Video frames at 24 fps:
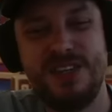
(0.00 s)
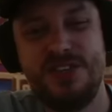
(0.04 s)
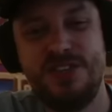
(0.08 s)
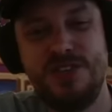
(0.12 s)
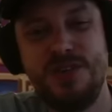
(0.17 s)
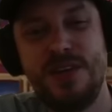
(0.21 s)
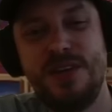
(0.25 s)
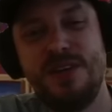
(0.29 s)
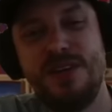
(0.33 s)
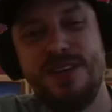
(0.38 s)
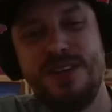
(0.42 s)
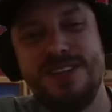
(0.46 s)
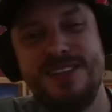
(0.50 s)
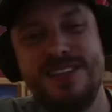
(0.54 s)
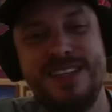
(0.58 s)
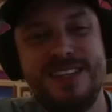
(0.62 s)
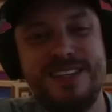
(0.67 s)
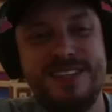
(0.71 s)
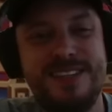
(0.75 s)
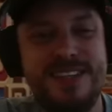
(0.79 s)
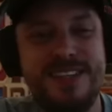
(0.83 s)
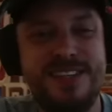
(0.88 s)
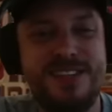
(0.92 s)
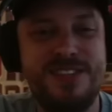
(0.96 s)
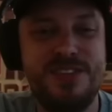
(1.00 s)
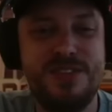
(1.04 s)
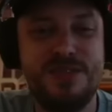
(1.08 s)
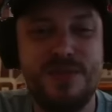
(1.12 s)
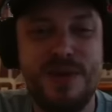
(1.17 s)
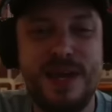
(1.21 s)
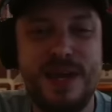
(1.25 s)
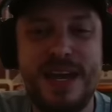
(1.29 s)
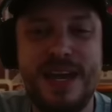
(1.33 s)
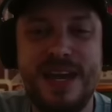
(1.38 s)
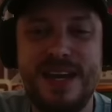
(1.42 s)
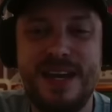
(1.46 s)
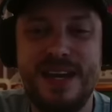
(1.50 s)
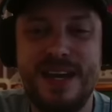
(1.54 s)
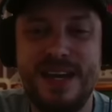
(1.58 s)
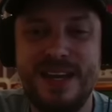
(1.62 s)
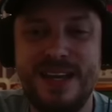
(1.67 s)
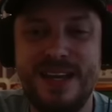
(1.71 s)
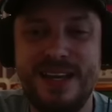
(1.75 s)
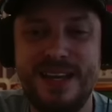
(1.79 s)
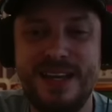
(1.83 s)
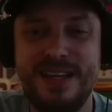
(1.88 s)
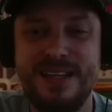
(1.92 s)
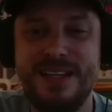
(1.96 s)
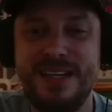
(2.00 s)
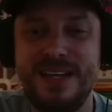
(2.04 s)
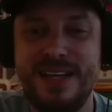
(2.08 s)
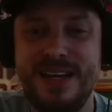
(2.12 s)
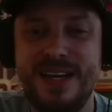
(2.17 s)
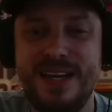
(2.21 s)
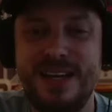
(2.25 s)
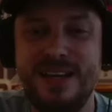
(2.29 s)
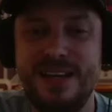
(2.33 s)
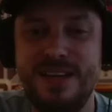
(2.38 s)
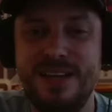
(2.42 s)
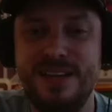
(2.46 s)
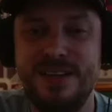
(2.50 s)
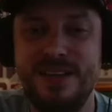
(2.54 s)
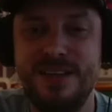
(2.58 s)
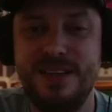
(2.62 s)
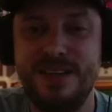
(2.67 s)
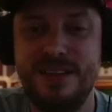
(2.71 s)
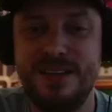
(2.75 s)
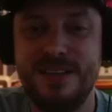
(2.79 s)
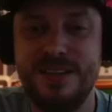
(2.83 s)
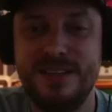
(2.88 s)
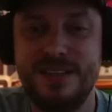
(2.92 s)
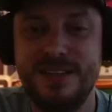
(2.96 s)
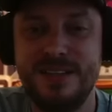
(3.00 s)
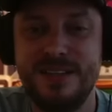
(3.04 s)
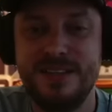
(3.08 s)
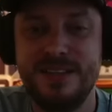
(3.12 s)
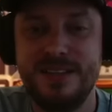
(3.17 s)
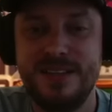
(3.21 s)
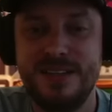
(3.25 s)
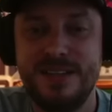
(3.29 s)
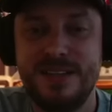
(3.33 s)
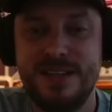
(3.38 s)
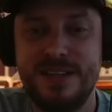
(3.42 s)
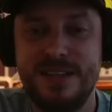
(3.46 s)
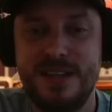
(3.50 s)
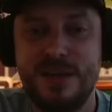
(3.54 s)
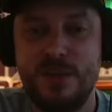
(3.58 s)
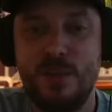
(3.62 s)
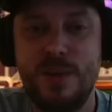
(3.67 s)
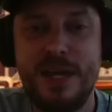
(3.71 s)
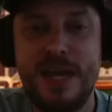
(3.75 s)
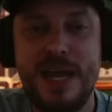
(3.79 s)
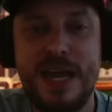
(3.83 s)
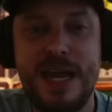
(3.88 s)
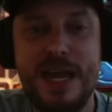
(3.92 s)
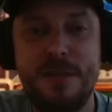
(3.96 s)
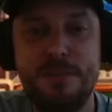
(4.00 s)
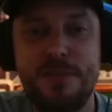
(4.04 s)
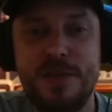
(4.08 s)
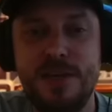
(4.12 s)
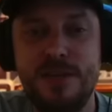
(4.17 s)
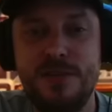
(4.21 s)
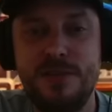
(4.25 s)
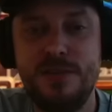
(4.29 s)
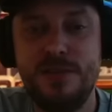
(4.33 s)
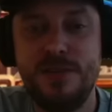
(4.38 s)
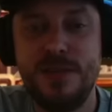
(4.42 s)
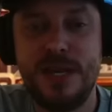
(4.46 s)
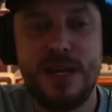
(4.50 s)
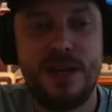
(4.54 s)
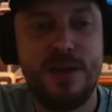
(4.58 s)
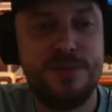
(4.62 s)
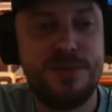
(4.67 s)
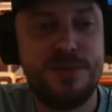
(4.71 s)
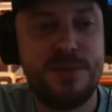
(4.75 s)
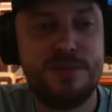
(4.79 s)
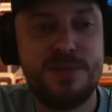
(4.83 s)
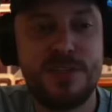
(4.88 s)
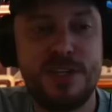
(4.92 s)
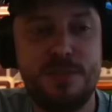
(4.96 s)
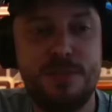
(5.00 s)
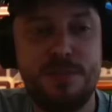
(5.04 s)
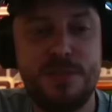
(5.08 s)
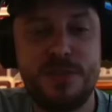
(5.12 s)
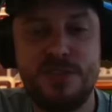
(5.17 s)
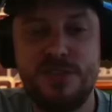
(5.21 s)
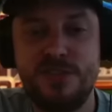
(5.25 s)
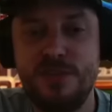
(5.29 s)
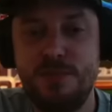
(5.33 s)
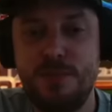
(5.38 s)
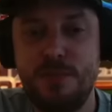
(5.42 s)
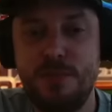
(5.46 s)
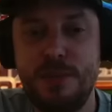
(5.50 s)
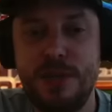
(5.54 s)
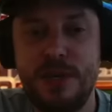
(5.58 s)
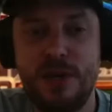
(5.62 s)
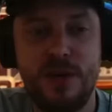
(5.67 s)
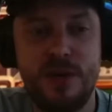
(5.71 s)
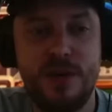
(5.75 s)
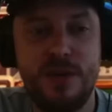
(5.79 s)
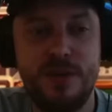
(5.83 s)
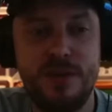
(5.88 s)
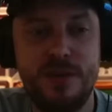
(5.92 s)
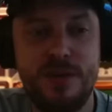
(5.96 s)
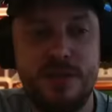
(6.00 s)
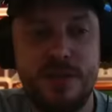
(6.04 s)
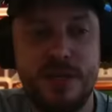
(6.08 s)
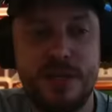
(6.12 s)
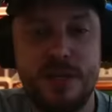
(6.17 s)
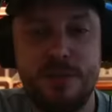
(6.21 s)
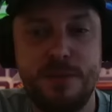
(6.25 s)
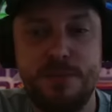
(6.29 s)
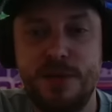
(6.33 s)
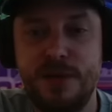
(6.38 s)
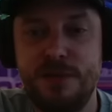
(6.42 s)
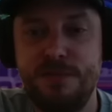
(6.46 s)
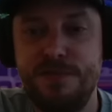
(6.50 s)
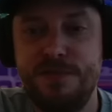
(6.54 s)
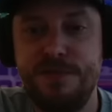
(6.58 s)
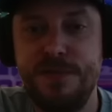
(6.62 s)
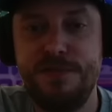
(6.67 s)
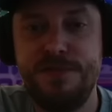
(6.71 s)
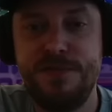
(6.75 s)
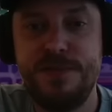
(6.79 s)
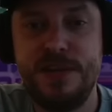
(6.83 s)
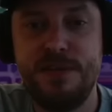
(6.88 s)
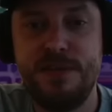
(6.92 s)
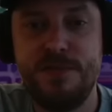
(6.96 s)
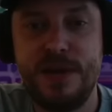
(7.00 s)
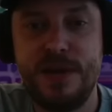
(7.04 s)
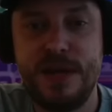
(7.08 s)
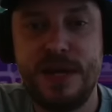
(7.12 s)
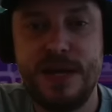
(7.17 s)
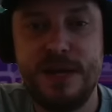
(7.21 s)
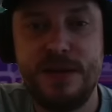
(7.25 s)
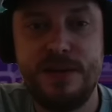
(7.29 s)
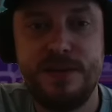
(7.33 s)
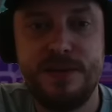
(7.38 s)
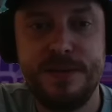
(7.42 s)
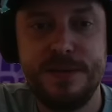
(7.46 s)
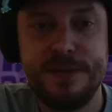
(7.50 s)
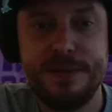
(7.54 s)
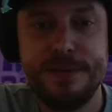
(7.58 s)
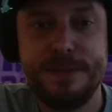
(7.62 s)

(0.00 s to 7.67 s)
two hundred sixty-two rand. Like, I don't know. What I am going to do now is I'm just going to put Superbet on. I'm going to put on fifteen rand.